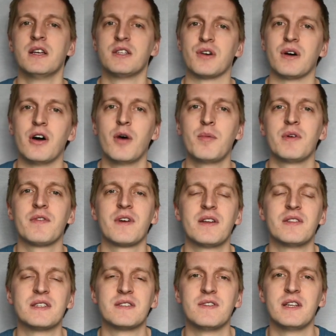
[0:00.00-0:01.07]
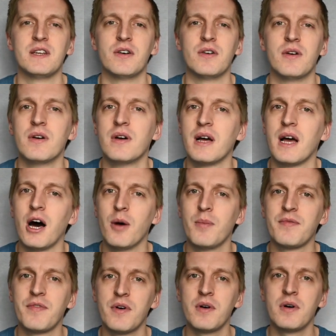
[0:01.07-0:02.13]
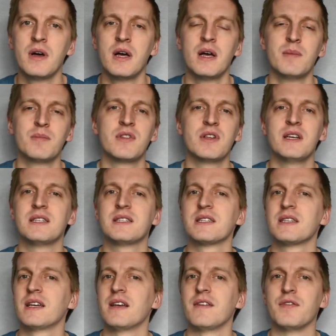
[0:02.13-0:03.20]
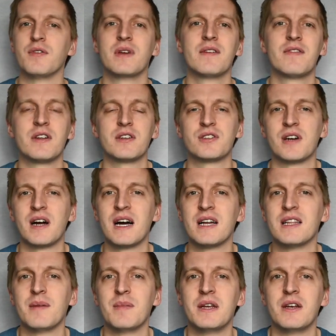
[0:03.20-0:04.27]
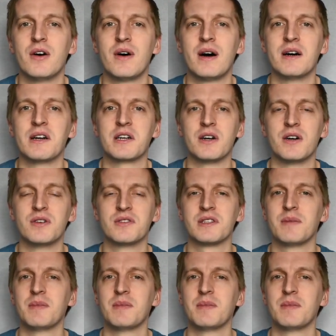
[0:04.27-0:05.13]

So I hope you found this video helpful. Please, if you give it a try, let me know how it goes.